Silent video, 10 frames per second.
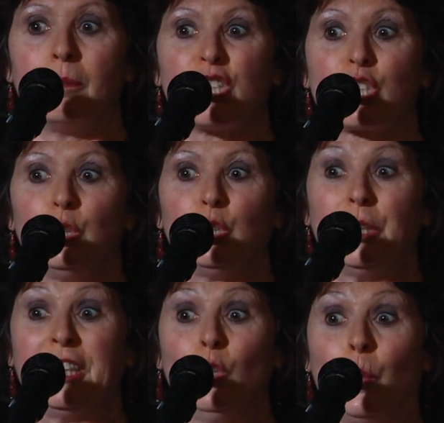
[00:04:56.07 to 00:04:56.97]
just going to
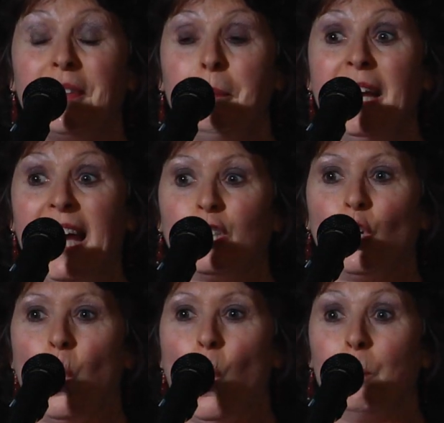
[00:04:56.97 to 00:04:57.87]
ignore them and
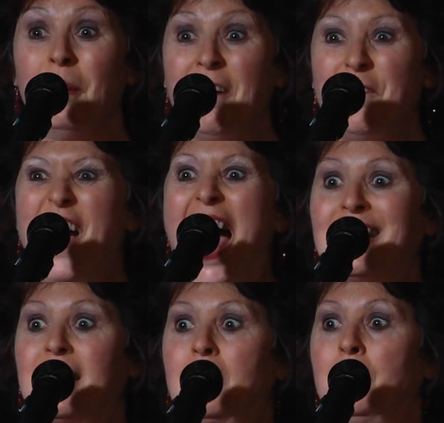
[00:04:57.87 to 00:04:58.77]
go home
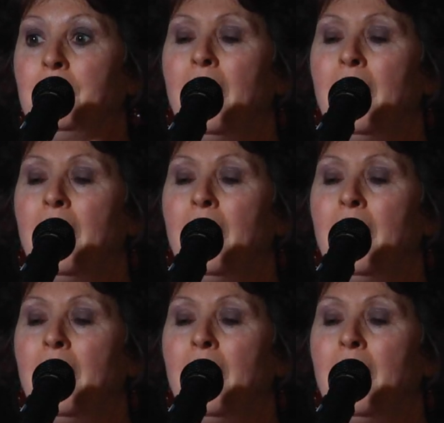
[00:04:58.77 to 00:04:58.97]
fast.